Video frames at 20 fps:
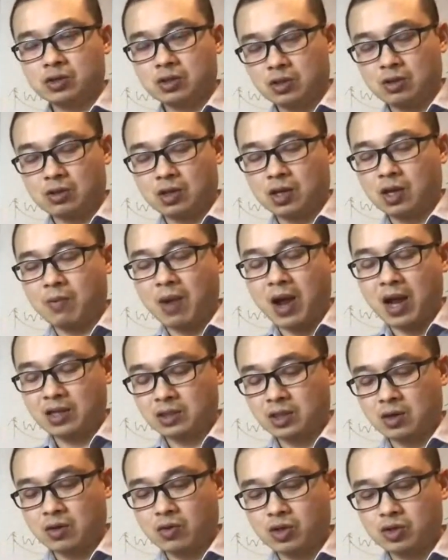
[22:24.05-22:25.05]
to keep
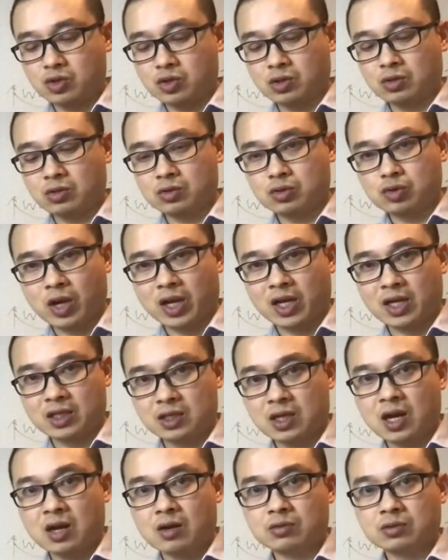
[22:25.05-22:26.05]
asking questions to track it
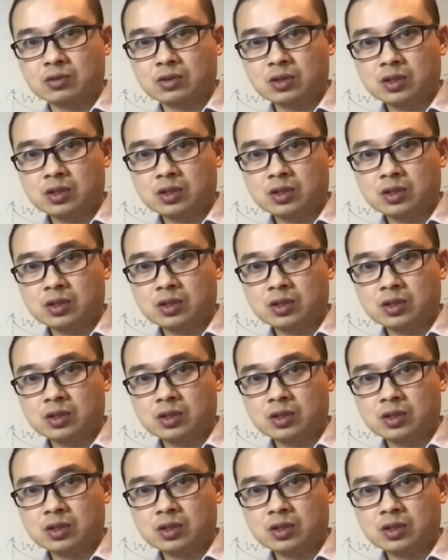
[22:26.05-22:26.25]
down.